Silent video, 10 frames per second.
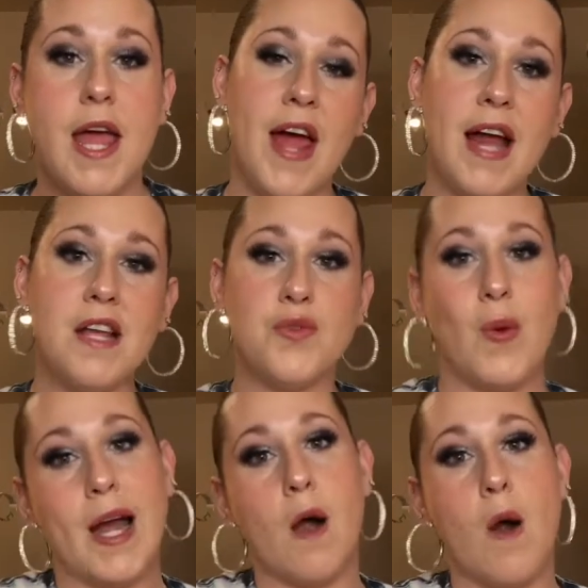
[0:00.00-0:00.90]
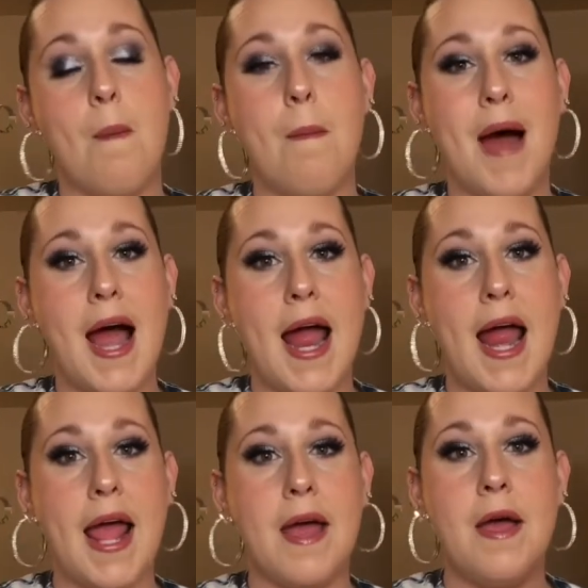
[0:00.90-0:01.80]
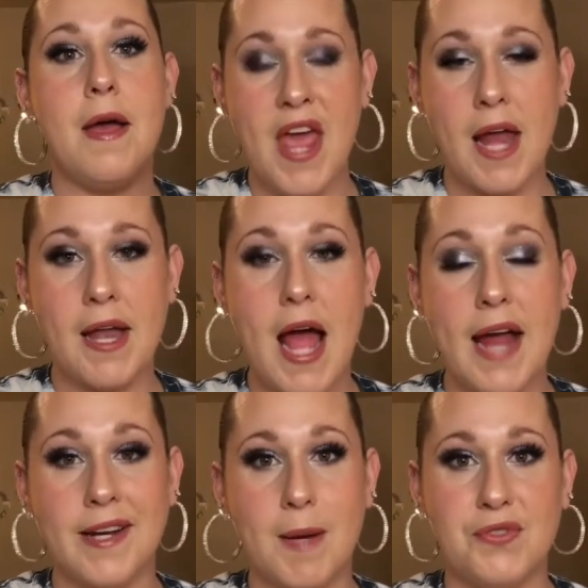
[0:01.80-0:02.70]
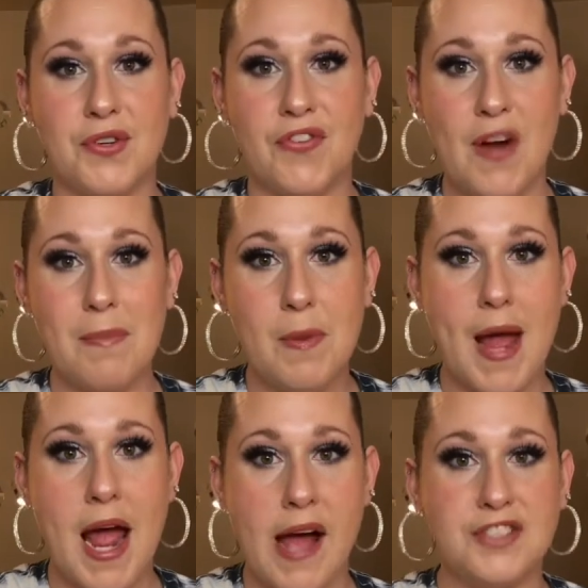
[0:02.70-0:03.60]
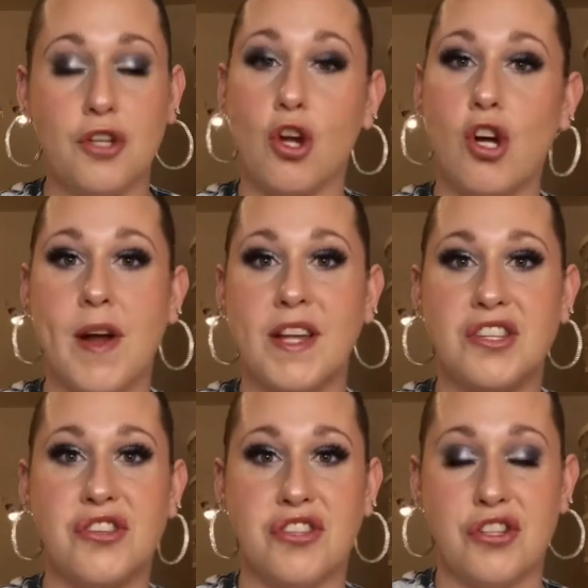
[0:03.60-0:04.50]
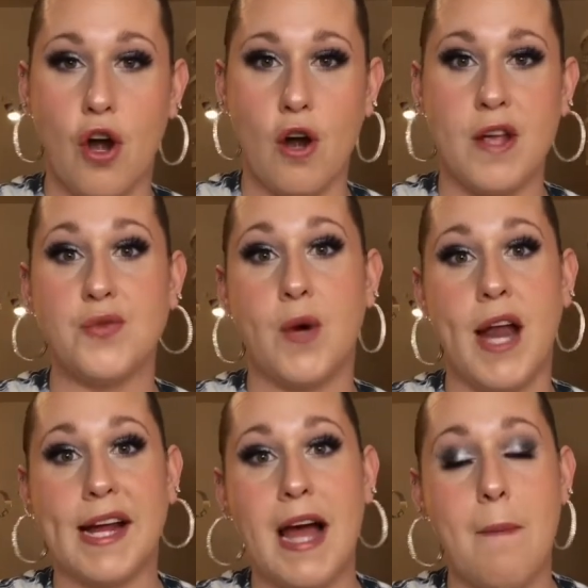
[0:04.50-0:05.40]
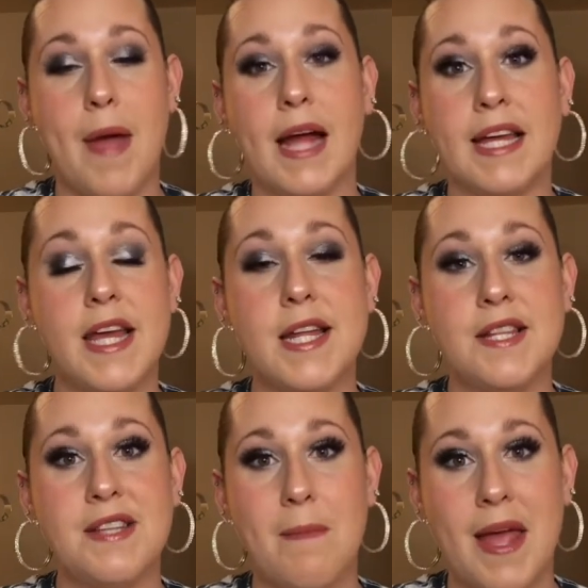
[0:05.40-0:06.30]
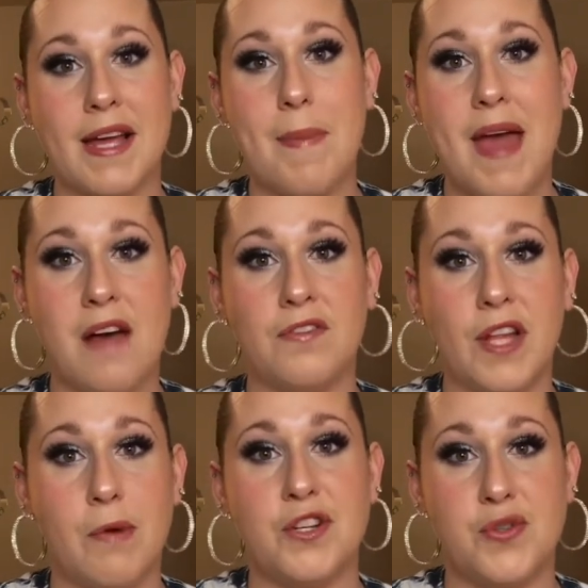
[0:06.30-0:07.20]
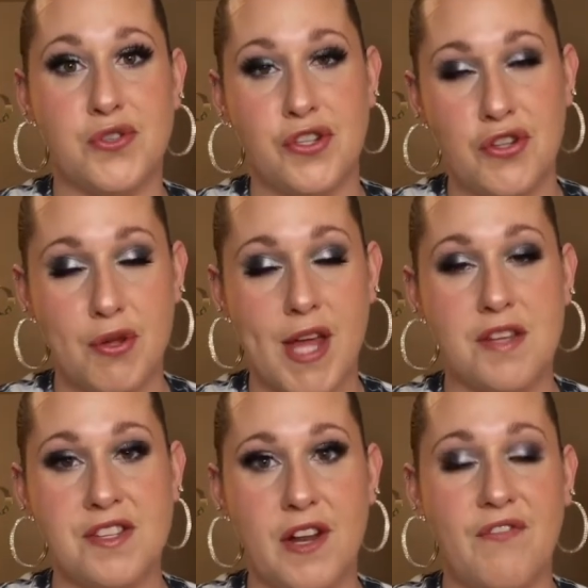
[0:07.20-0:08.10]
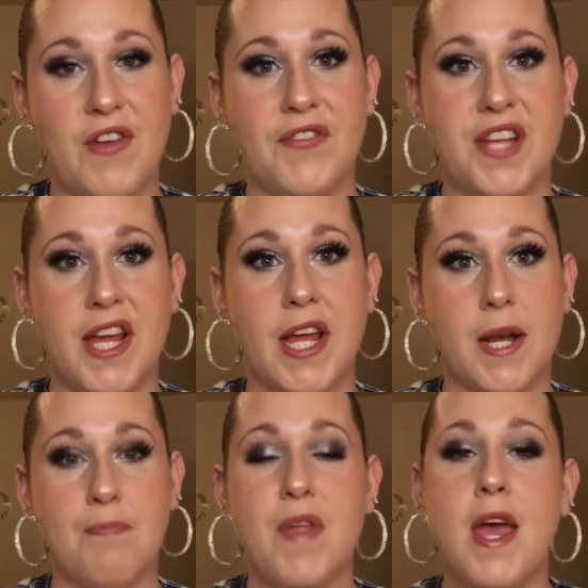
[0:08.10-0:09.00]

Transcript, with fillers: That is where my ten items from the past are going to start, is when I got back into makeup heavily, which was in two thousand fifteen.